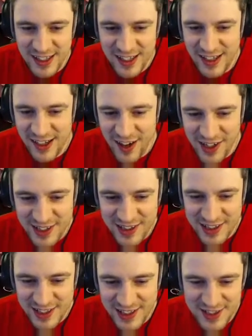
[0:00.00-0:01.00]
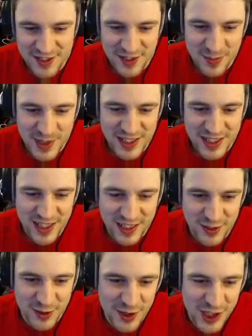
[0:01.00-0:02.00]
I think it's going to be a
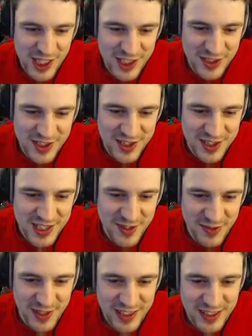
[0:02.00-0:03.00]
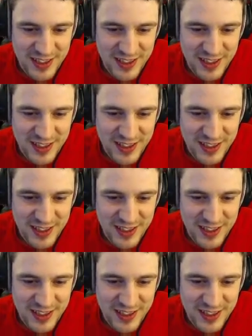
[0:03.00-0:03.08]
good change, definitely.